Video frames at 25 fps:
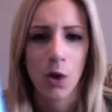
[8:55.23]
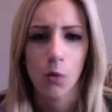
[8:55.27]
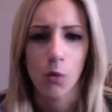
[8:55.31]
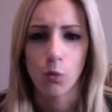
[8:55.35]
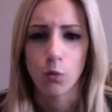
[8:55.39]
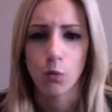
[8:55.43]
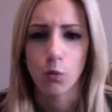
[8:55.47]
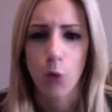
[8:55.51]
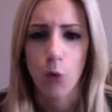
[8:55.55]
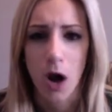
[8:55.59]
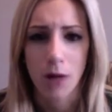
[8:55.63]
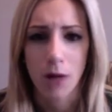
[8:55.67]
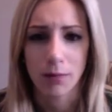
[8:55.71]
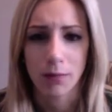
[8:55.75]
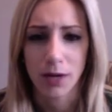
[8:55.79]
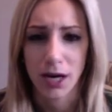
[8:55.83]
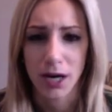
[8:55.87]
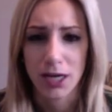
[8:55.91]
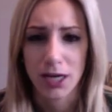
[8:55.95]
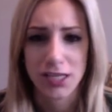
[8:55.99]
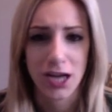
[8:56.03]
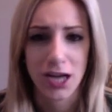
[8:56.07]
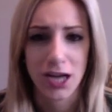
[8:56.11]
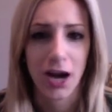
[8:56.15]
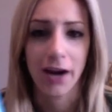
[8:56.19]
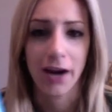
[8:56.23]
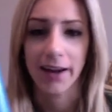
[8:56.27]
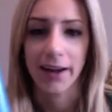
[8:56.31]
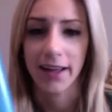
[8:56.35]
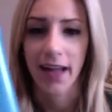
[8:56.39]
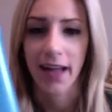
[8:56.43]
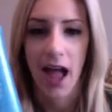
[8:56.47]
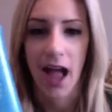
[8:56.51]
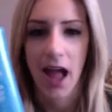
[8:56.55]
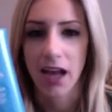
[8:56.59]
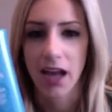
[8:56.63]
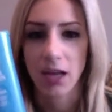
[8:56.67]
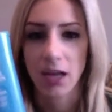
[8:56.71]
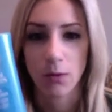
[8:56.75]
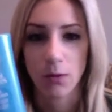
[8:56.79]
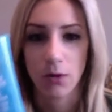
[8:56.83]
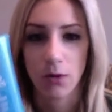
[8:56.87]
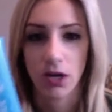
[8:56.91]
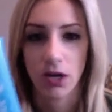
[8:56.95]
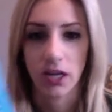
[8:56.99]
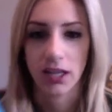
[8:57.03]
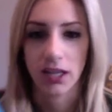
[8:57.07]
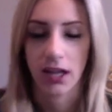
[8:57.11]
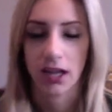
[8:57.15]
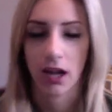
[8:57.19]
Walmart, Target,
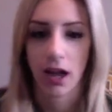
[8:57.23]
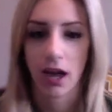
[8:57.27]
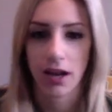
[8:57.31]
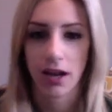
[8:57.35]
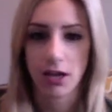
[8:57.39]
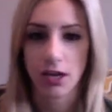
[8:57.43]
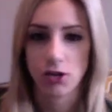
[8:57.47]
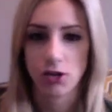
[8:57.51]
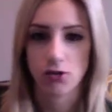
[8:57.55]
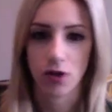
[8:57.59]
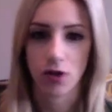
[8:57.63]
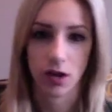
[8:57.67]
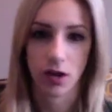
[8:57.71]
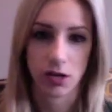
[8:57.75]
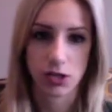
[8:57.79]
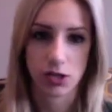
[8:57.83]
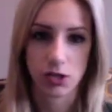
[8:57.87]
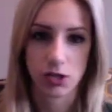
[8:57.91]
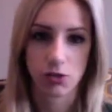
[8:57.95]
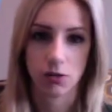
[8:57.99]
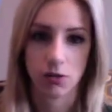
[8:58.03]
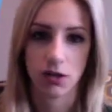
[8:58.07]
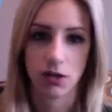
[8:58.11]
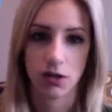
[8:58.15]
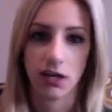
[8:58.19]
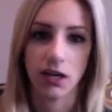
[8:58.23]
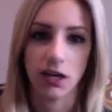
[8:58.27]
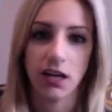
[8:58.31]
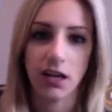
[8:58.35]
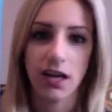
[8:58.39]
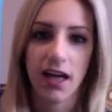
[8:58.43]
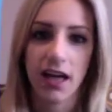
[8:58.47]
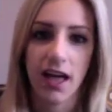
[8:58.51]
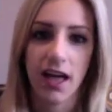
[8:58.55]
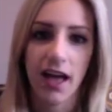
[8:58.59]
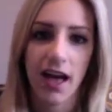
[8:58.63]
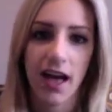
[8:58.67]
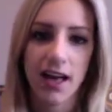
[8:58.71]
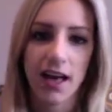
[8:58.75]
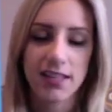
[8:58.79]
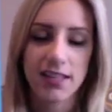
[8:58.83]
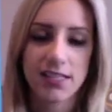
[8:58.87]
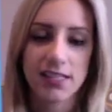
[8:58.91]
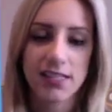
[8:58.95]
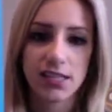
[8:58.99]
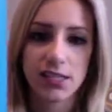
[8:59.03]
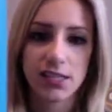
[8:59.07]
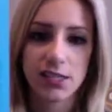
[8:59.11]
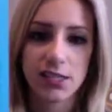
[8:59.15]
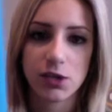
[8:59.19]
anywhere, like any drugstore. Has
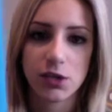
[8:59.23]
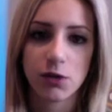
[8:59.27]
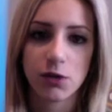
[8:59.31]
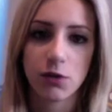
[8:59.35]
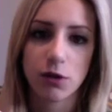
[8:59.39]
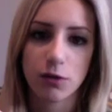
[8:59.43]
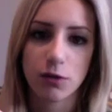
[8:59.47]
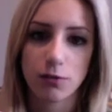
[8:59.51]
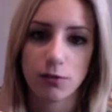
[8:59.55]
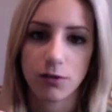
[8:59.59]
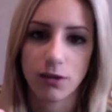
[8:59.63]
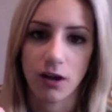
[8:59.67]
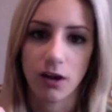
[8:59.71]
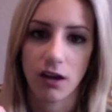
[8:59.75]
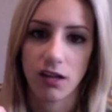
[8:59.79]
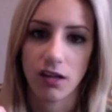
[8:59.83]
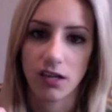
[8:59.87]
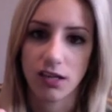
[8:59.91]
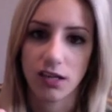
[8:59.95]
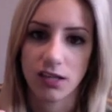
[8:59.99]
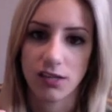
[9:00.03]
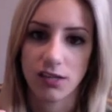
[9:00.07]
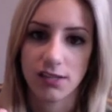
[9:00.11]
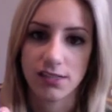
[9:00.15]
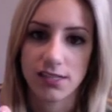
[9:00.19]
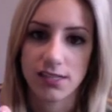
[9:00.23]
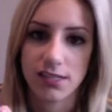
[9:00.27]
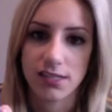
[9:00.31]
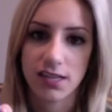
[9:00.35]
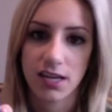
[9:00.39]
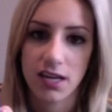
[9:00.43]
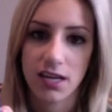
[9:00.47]
this two or three dollars.